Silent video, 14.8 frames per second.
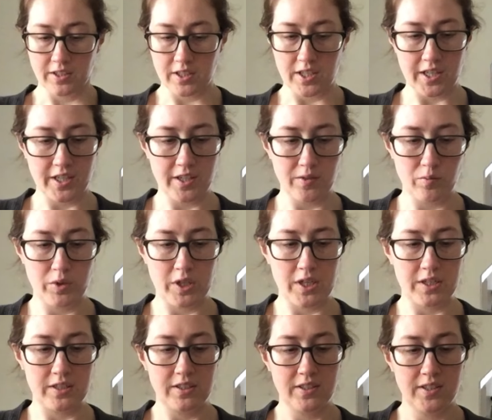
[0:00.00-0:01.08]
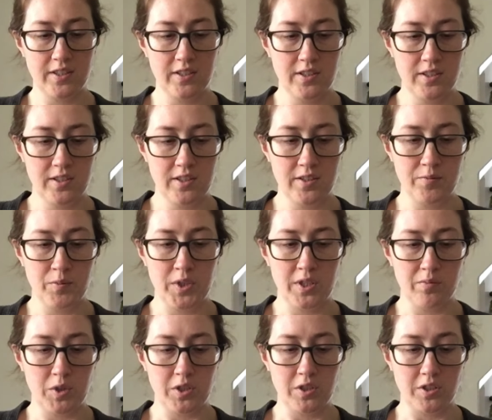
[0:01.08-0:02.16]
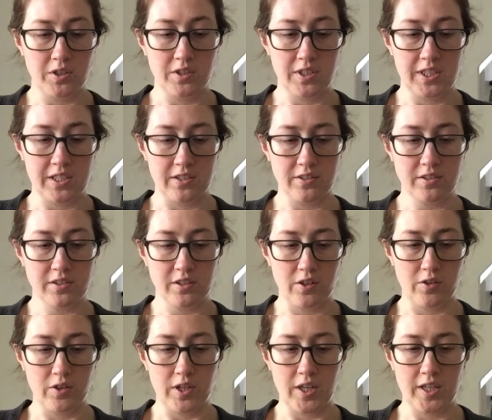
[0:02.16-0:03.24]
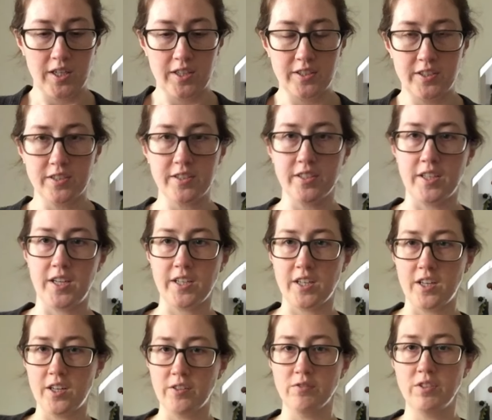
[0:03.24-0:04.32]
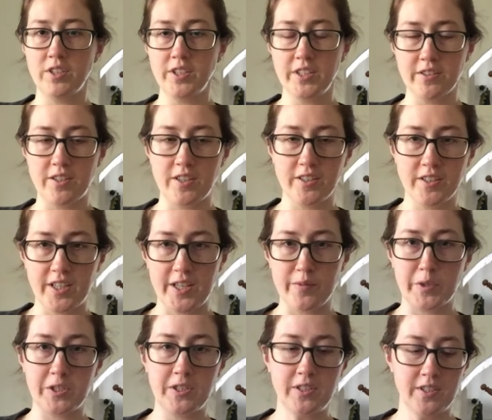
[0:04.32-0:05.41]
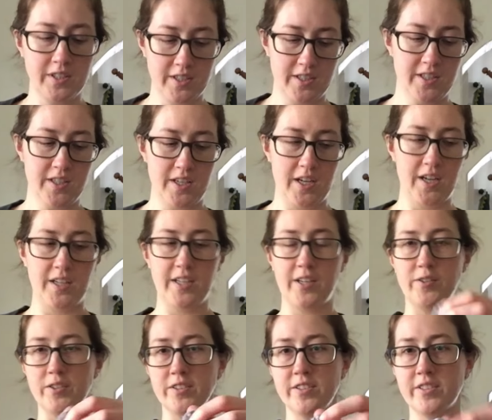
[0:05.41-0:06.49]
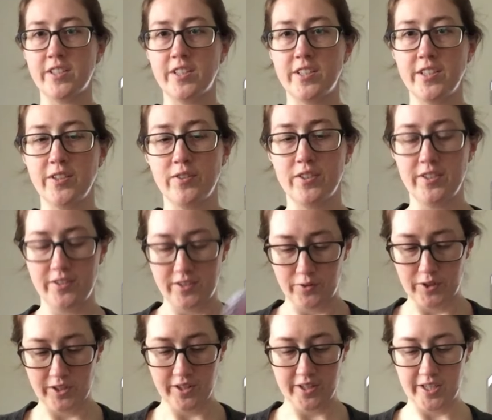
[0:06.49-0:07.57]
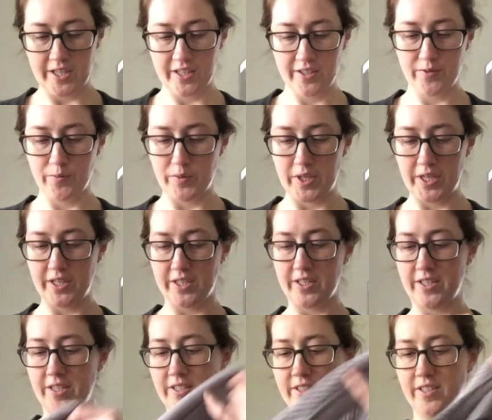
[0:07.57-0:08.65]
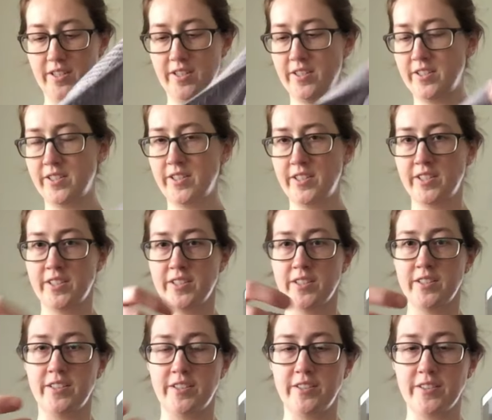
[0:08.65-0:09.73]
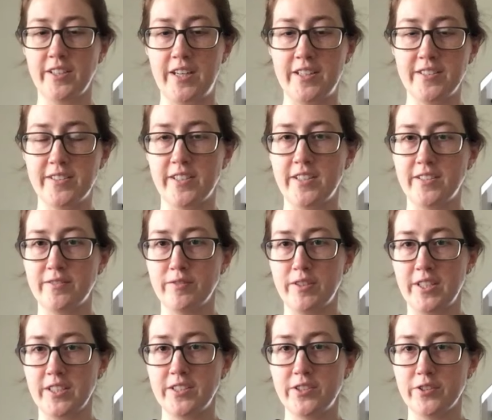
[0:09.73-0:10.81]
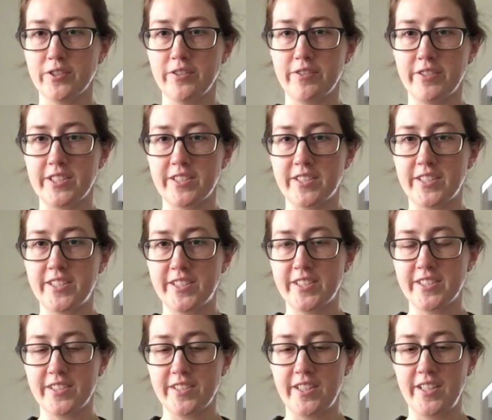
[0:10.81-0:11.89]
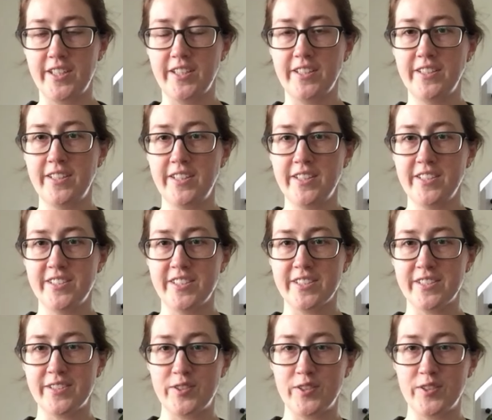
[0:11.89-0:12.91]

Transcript: I had brought minimal needles, so I had just like a really long cable, and I was starting with like my little cast on of like 2 or 3 stitches, and just,